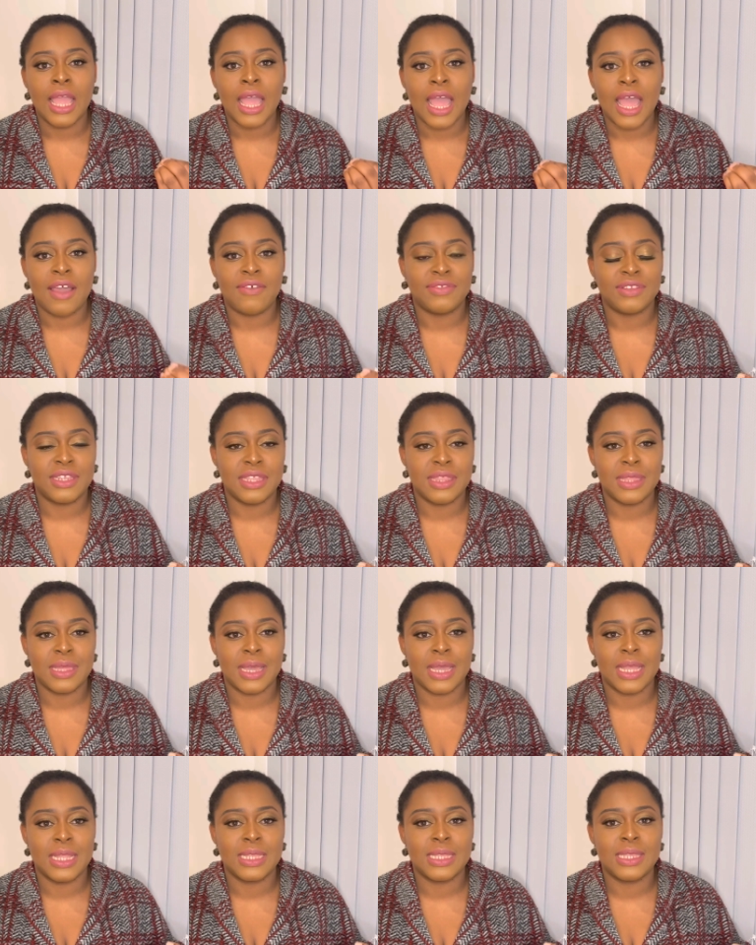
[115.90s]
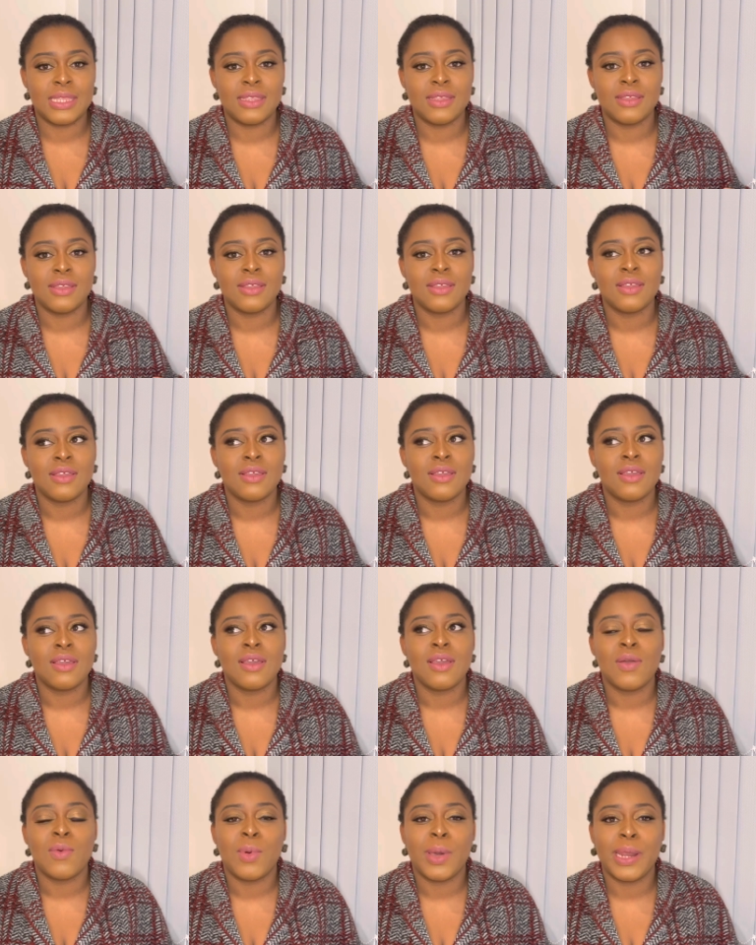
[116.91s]
after that,
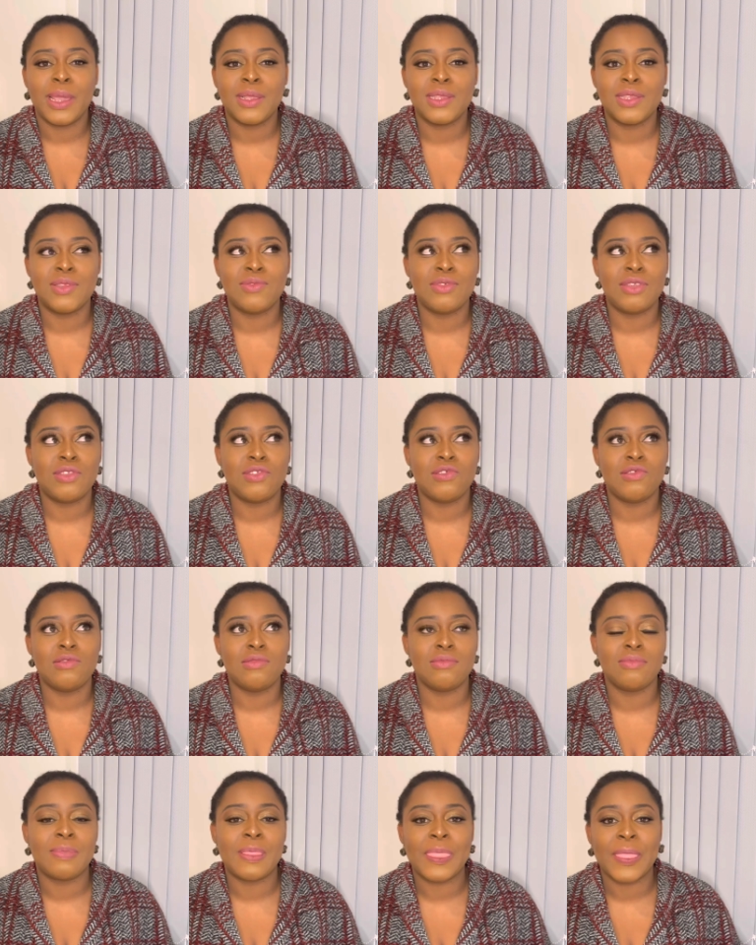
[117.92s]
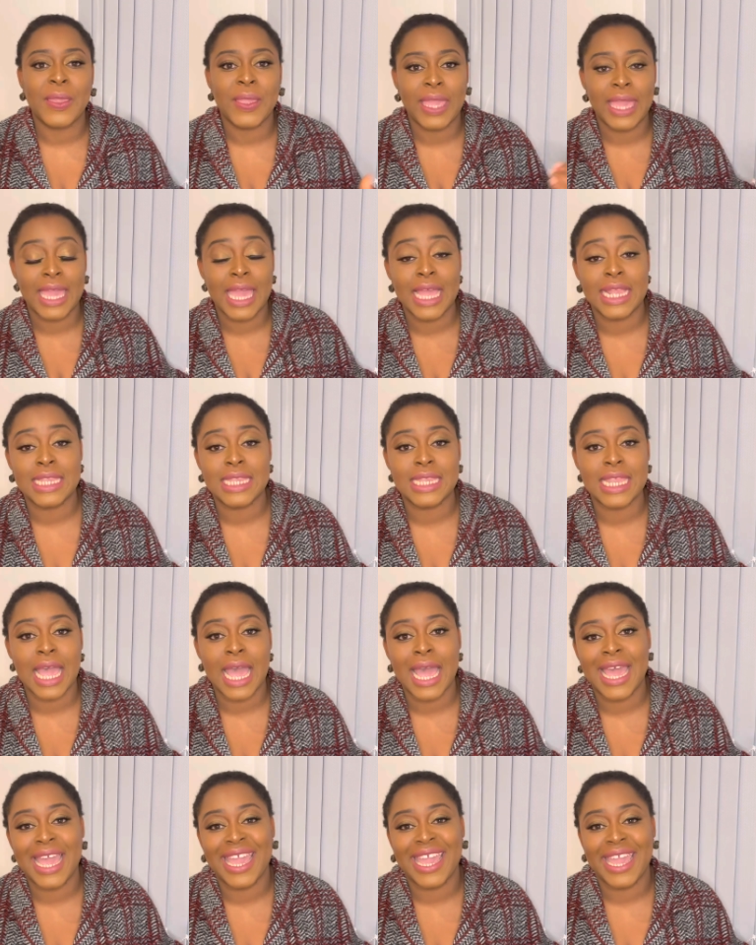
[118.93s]
what else did we do? Okay, yes,
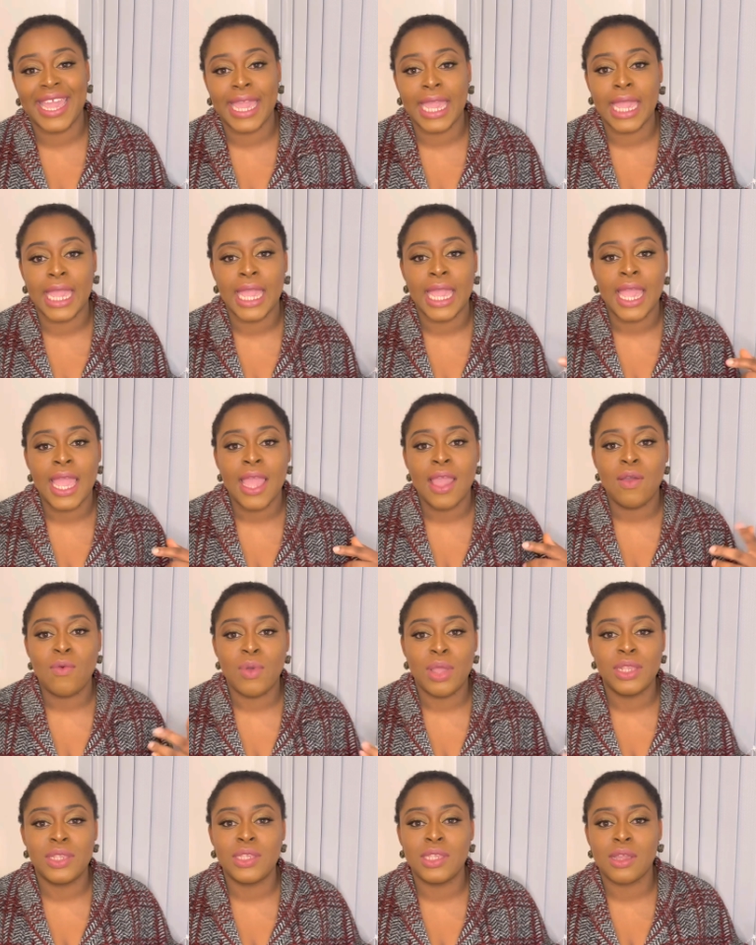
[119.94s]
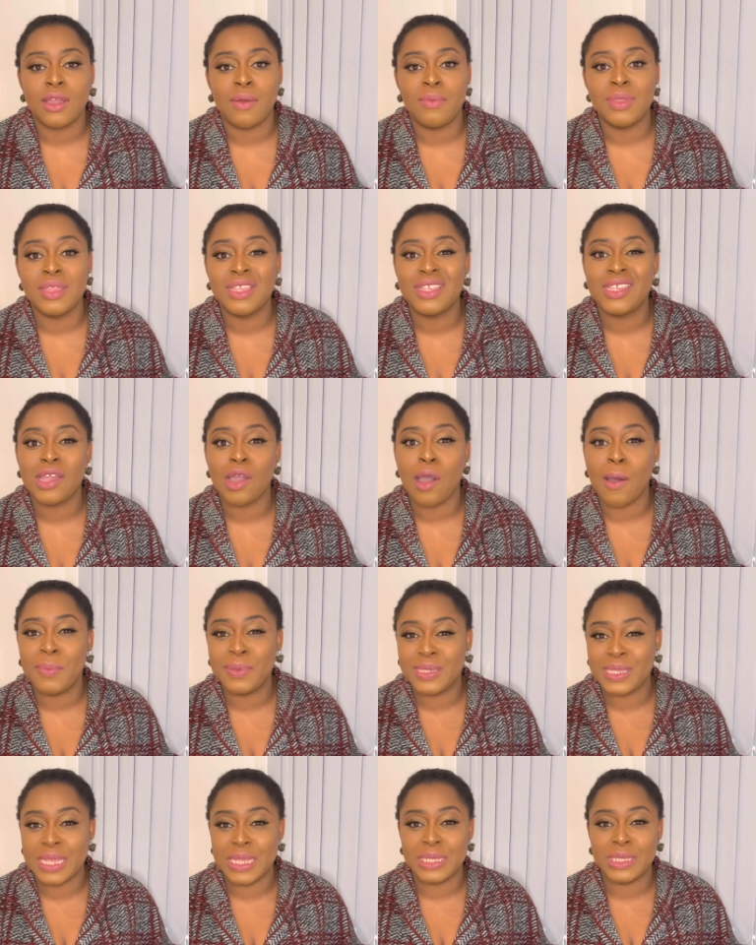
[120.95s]
I went to the community
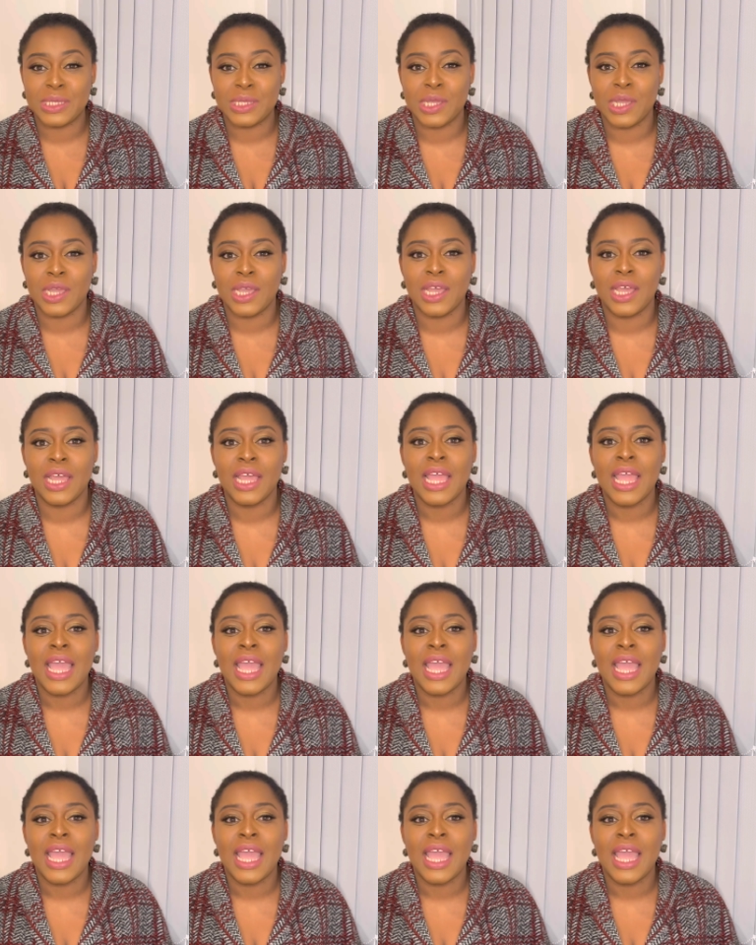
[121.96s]
hub center